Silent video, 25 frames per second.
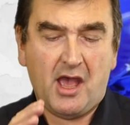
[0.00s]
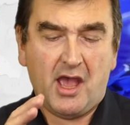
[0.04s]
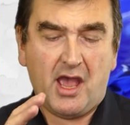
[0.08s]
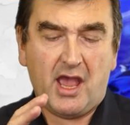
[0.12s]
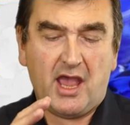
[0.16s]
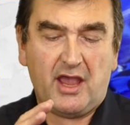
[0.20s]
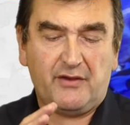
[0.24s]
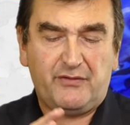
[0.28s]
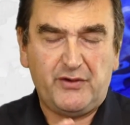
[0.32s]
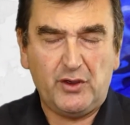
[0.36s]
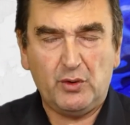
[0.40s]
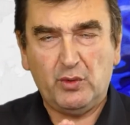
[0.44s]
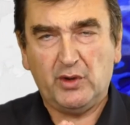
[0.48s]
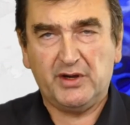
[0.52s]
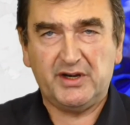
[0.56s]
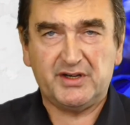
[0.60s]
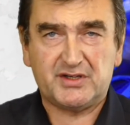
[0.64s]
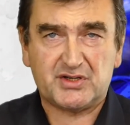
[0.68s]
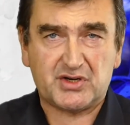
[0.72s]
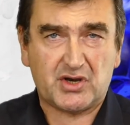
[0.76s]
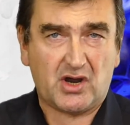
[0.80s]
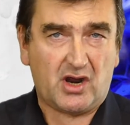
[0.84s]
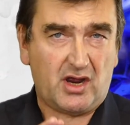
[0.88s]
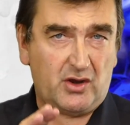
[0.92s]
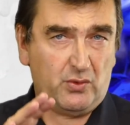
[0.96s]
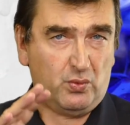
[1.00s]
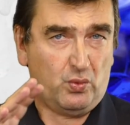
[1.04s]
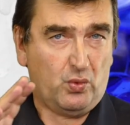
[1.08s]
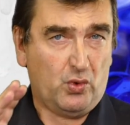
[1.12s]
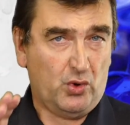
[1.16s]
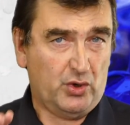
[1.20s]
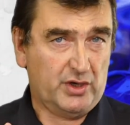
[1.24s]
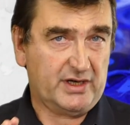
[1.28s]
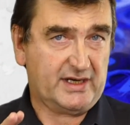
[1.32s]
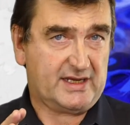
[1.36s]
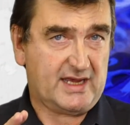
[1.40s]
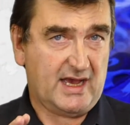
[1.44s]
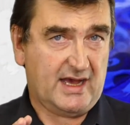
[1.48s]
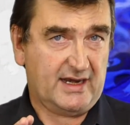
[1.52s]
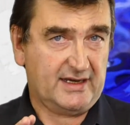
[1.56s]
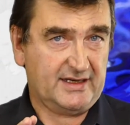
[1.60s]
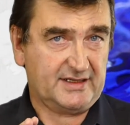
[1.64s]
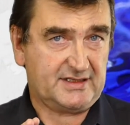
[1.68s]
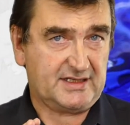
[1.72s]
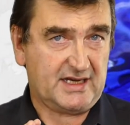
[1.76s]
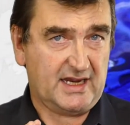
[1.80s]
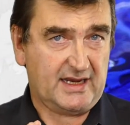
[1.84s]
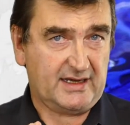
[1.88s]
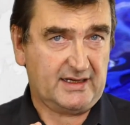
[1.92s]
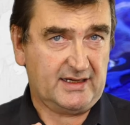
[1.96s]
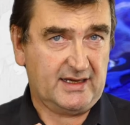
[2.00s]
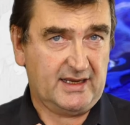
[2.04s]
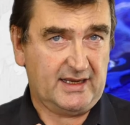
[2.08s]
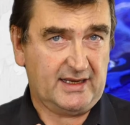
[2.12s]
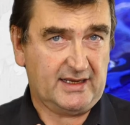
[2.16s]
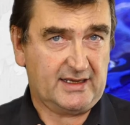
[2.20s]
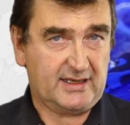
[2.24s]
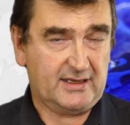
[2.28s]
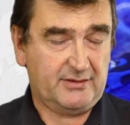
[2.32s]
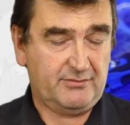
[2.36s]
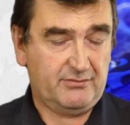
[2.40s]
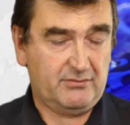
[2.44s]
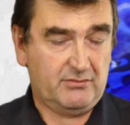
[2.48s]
If you want to try watercolour technique,